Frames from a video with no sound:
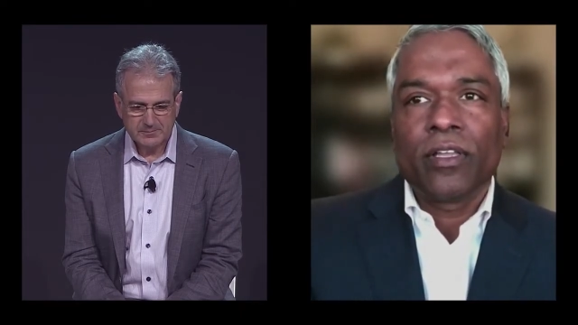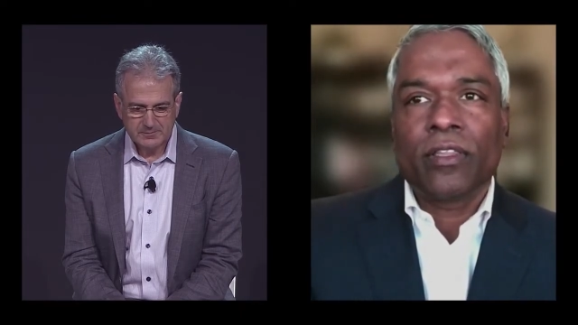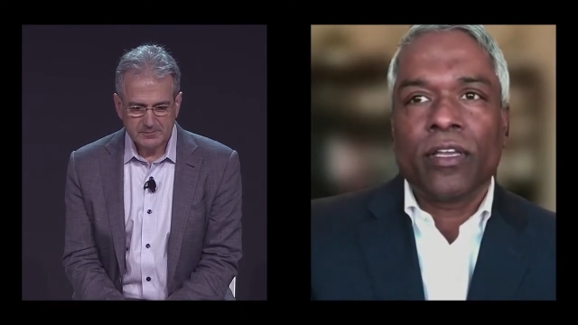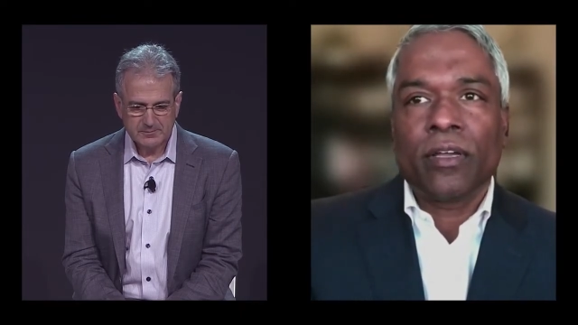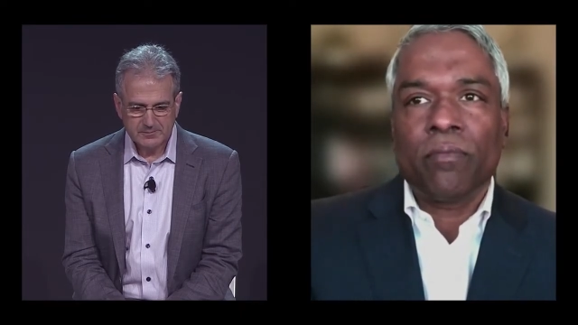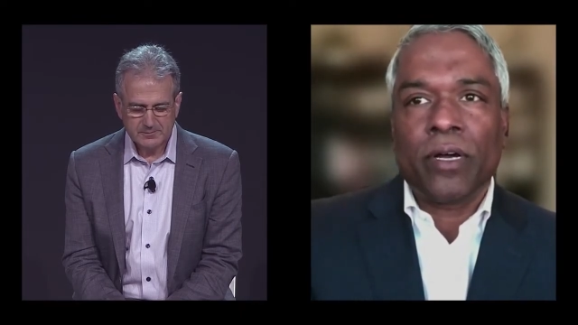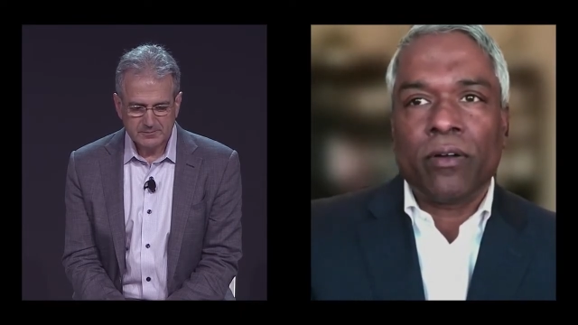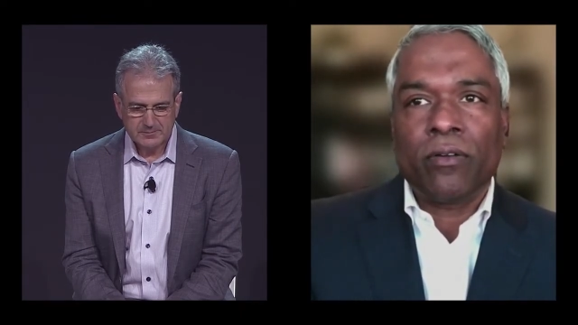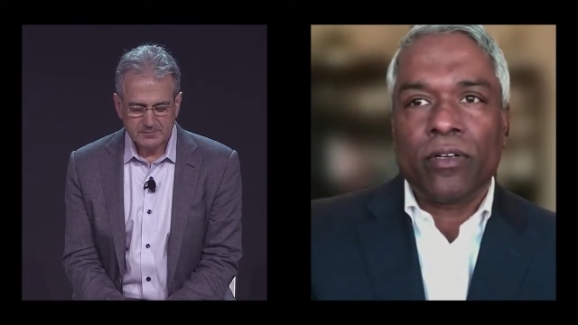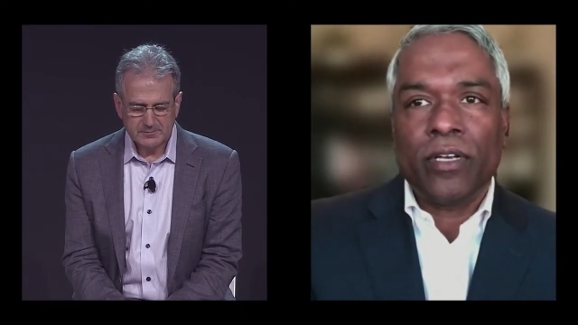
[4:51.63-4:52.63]
Speaker 1: think
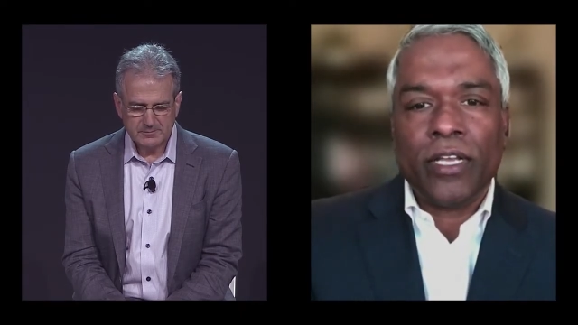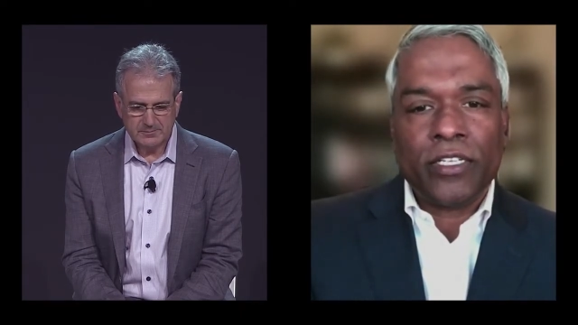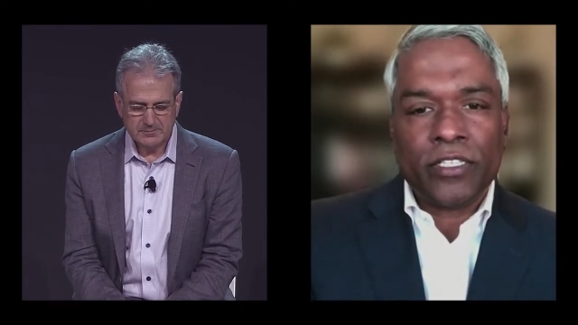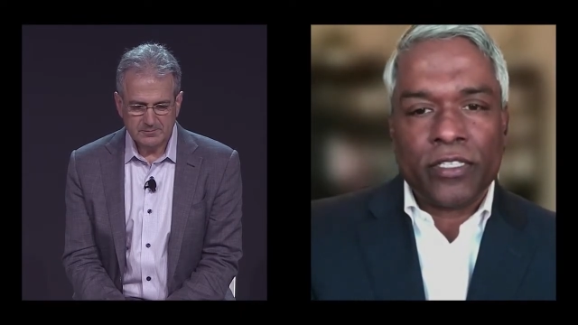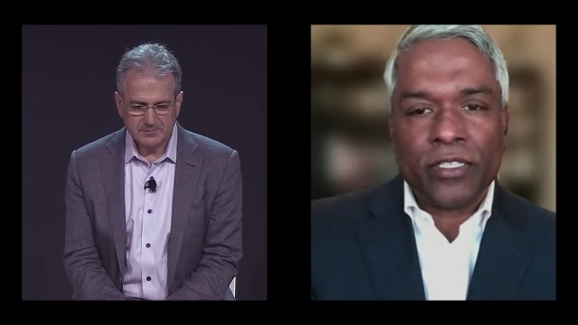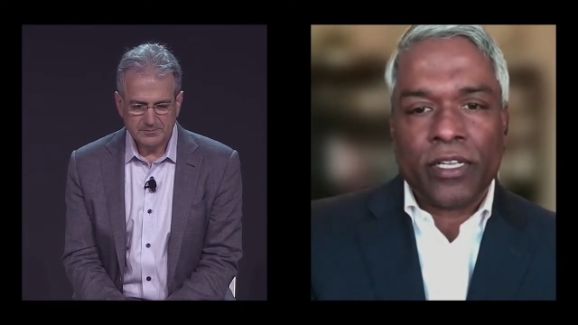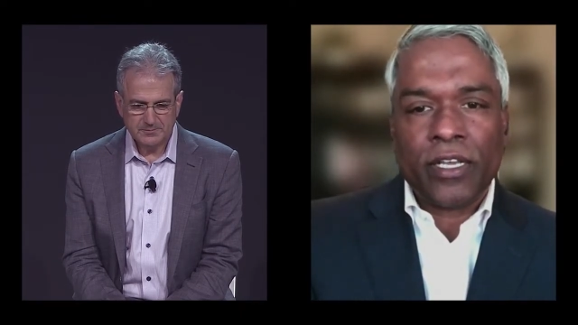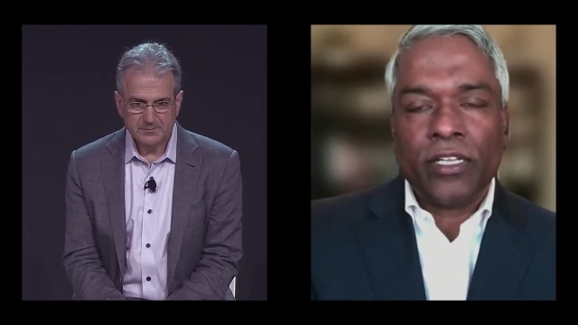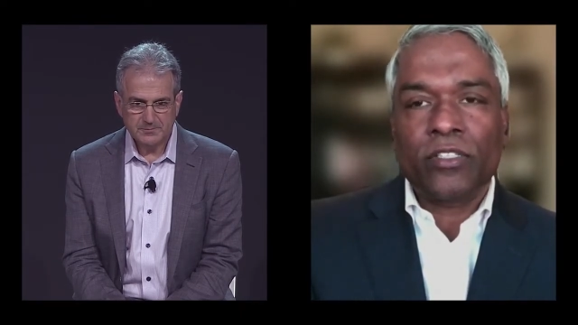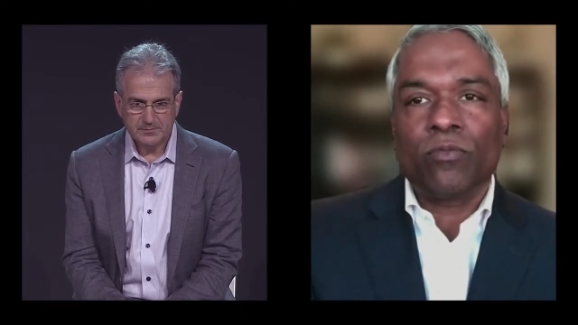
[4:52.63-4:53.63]
about nation
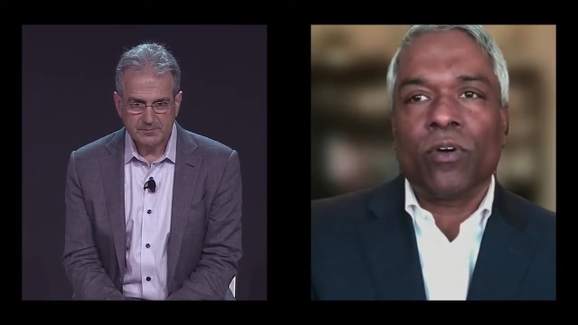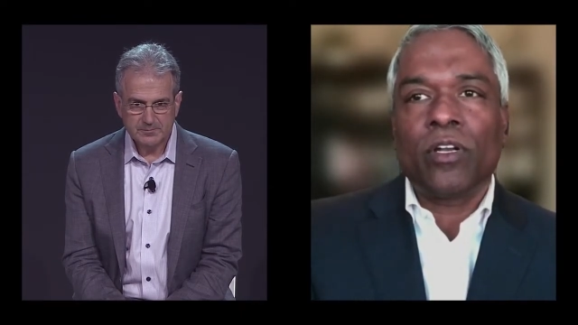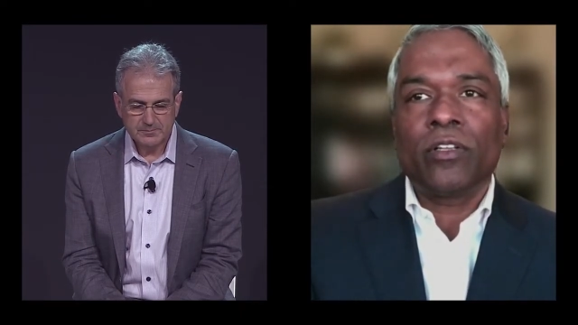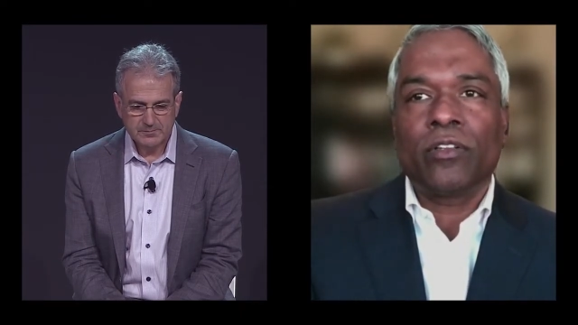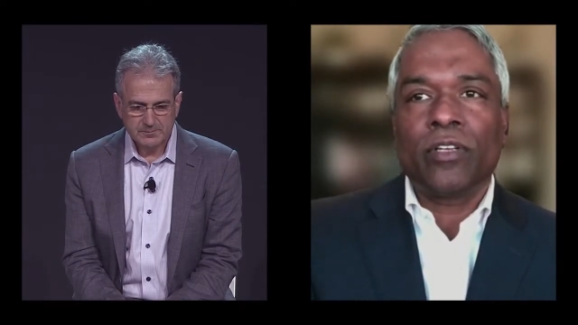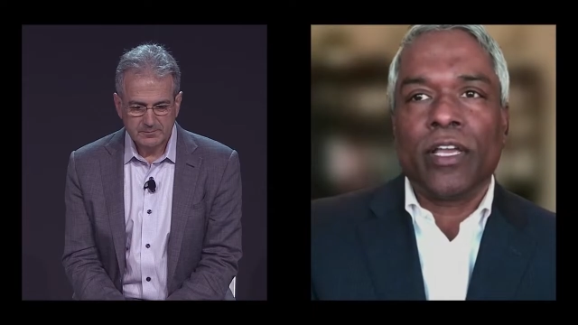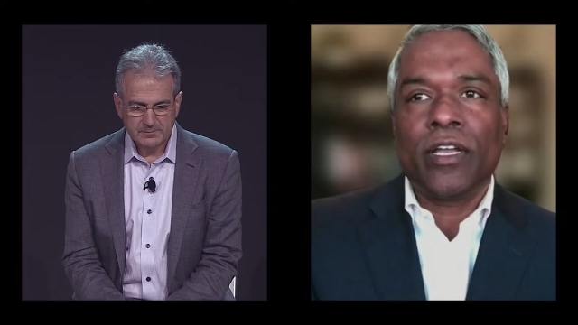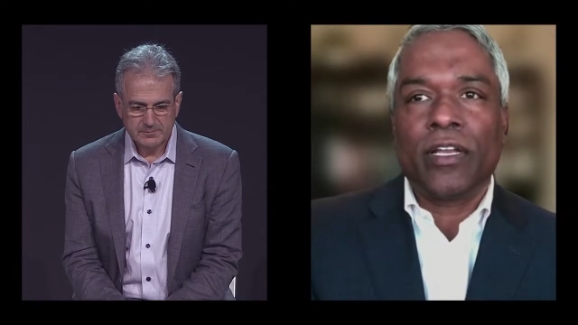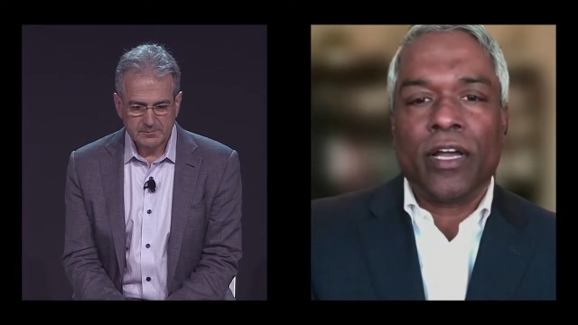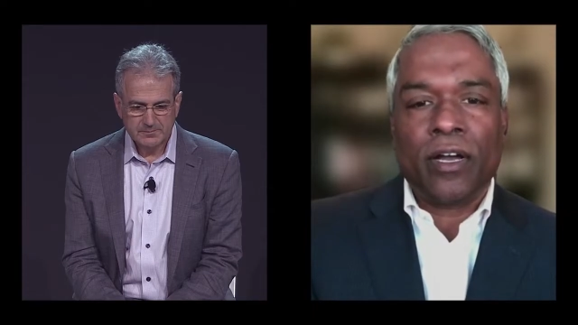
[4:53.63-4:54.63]
states wanting to
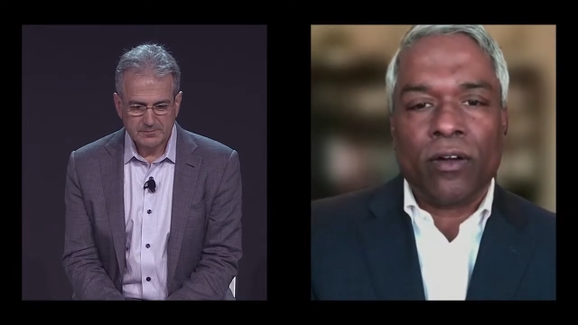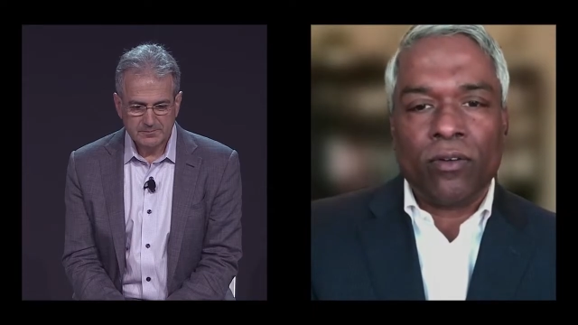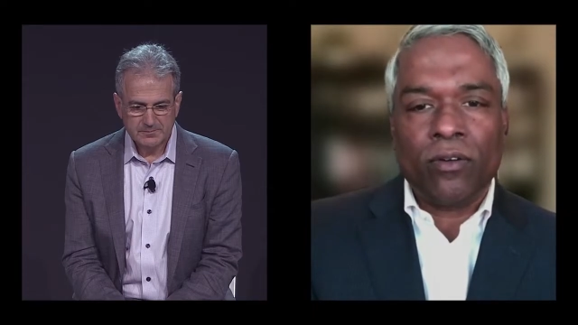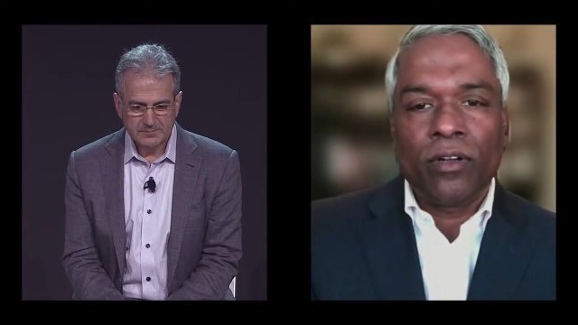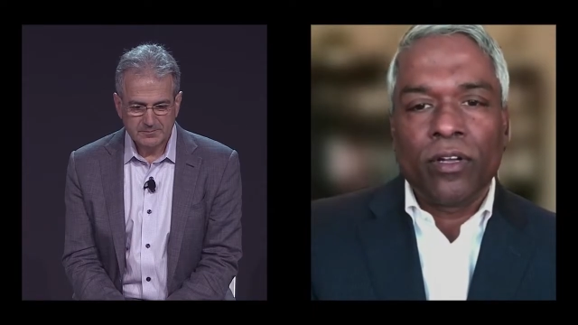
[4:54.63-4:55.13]
take down